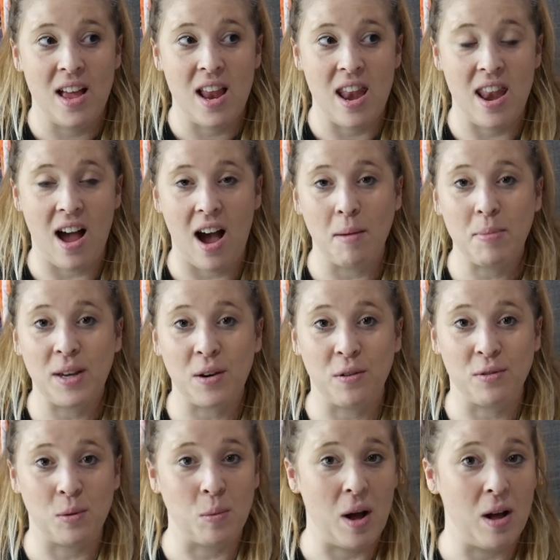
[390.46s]
not be
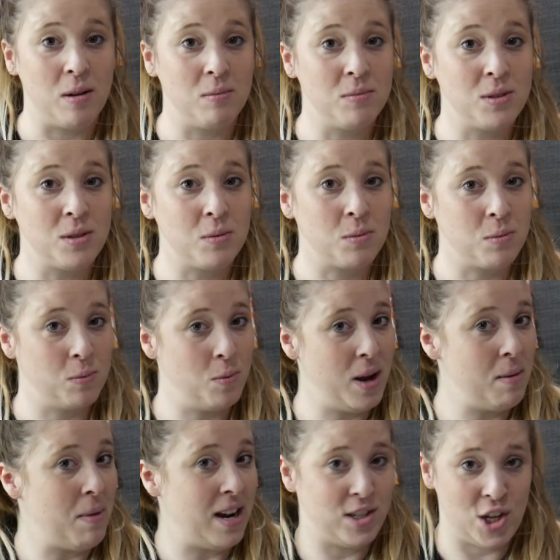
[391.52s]
overwhelmed
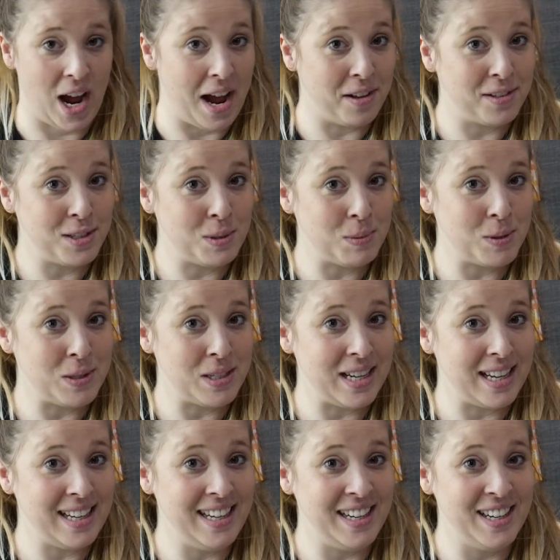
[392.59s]
when my child is supposed to
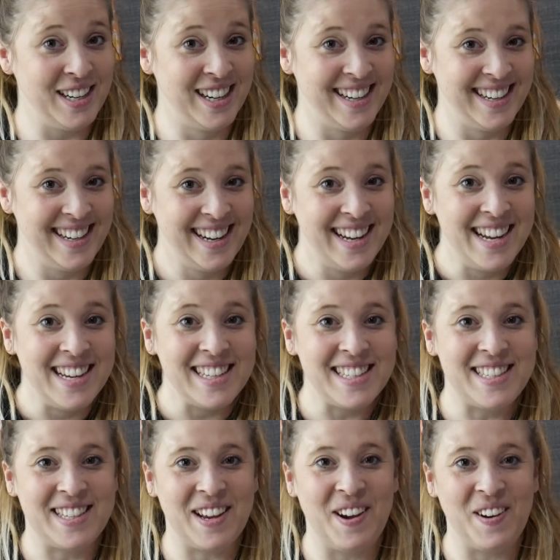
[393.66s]
get here.
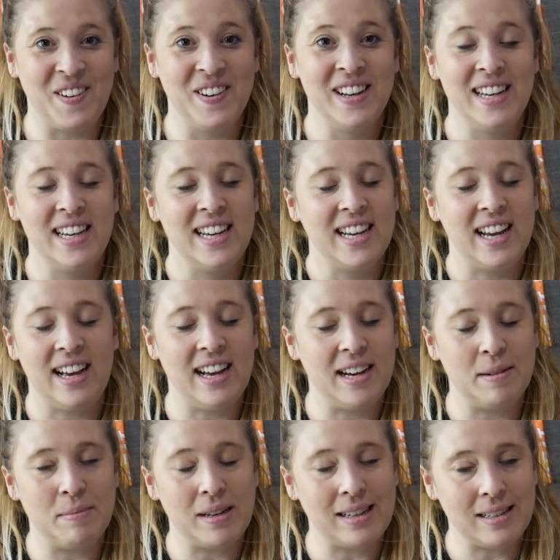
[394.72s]
So
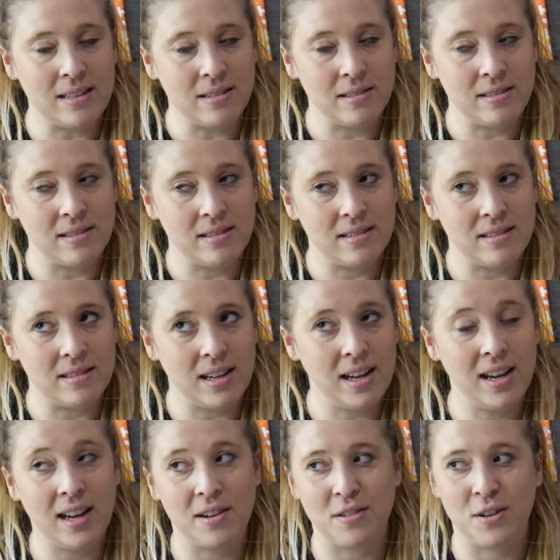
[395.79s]
I don't
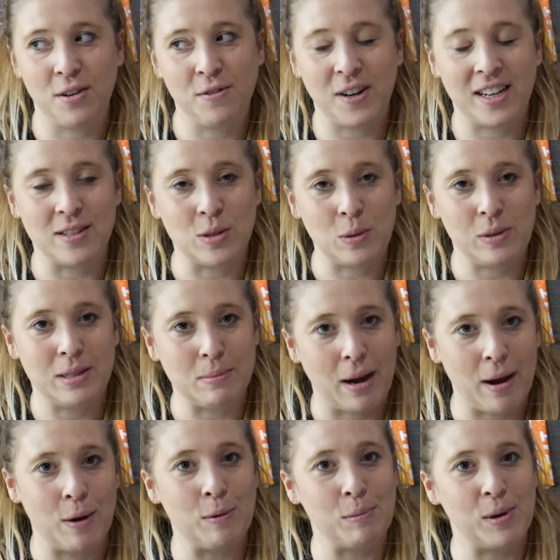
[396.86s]
know if I can squeeze my
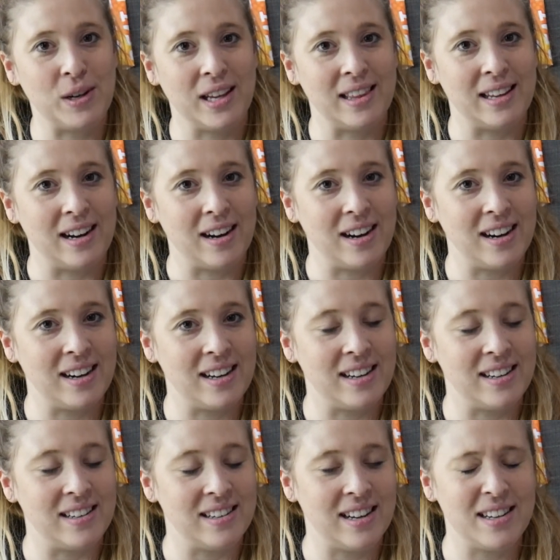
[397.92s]
own book in
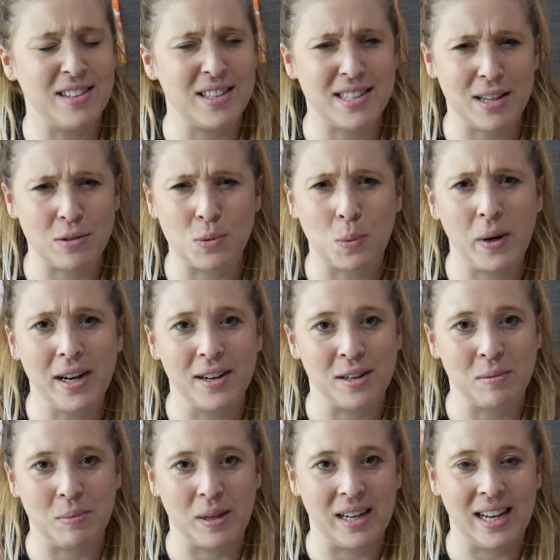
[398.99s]
there. I know that sounds
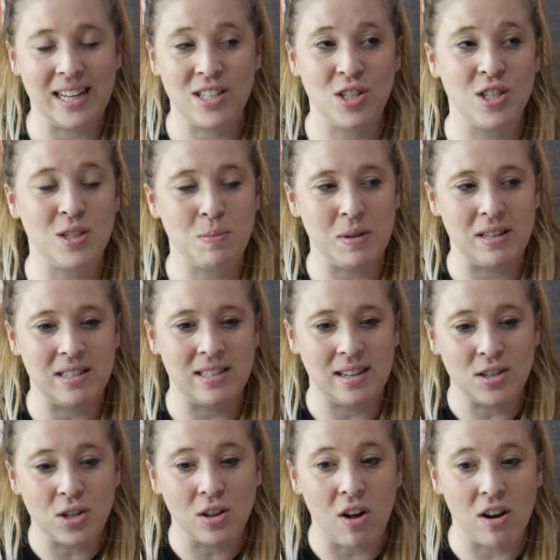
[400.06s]
weird, but it's just been
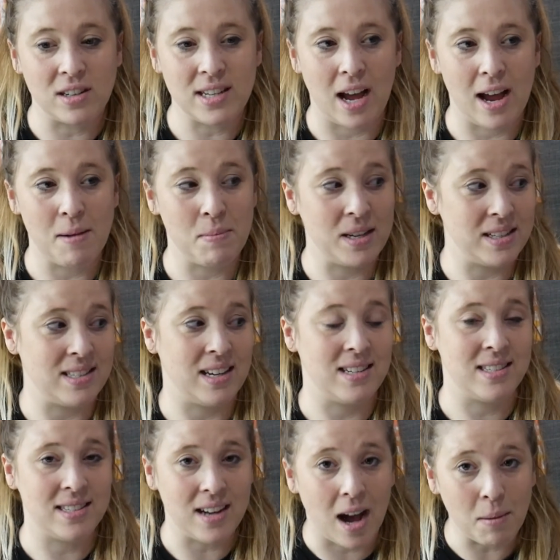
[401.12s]
such a long time because I
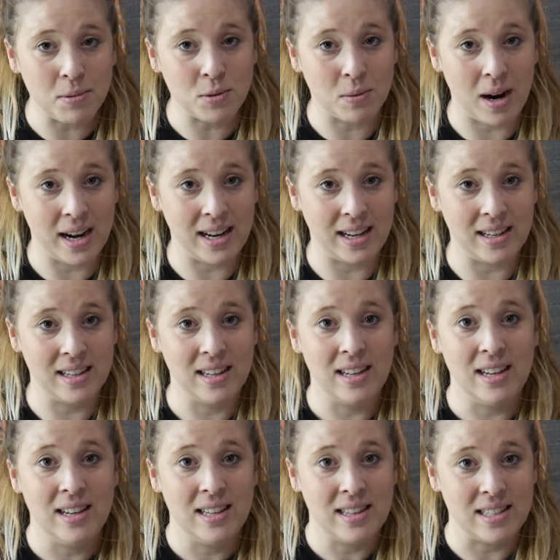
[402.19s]
stopped writing
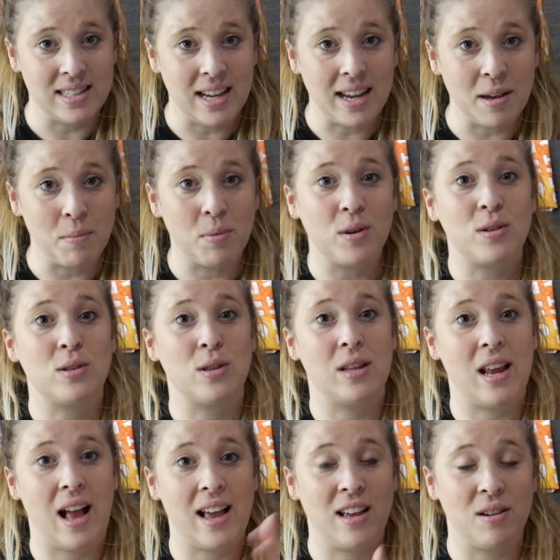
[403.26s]
the second book so
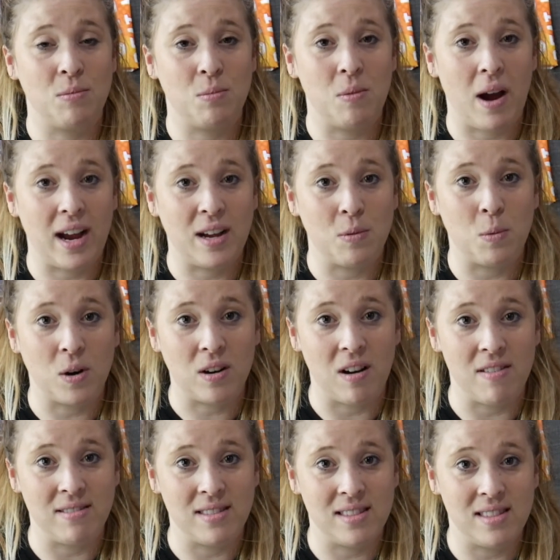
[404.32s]
that I could work
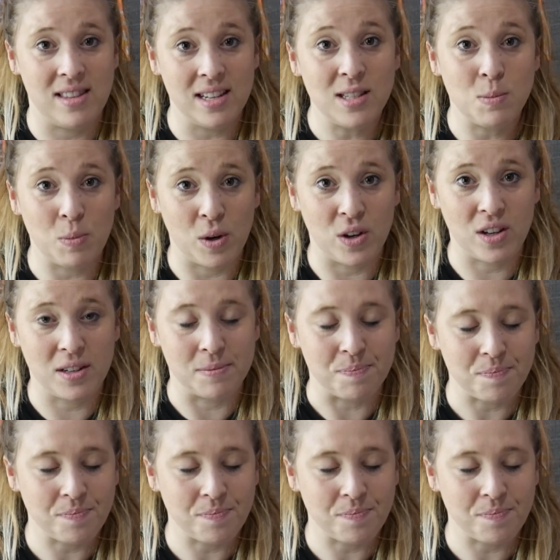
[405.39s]
on this book